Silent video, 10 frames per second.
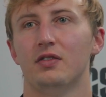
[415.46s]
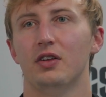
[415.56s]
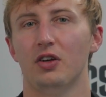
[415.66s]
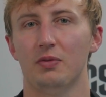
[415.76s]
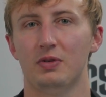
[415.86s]

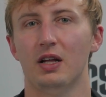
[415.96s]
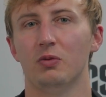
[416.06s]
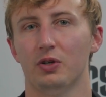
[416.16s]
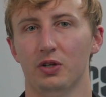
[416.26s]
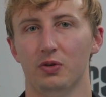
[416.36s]
the top
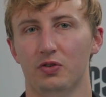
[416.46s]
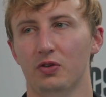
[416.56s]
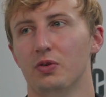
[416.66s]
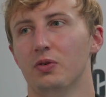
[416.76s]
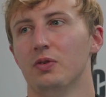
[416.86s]
talent will go
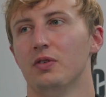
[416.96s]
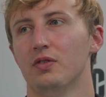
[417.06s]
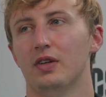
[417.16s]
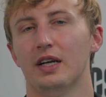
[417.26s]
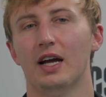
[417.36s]
to
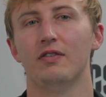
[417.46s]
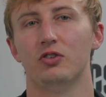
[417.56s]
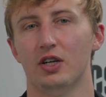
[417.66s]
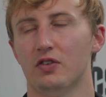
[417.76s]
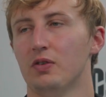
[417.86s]
like have a
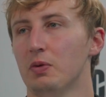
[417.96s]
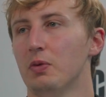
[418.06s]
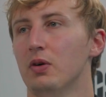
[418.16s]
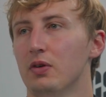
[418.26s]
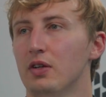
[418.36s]
chance to
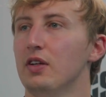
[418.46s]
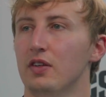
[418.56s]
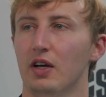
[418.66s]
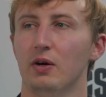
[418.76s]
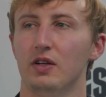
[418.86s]
promote.
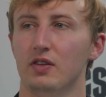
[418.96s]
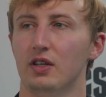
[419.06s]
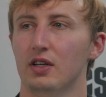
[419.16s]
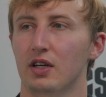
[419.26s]
Is how I see it.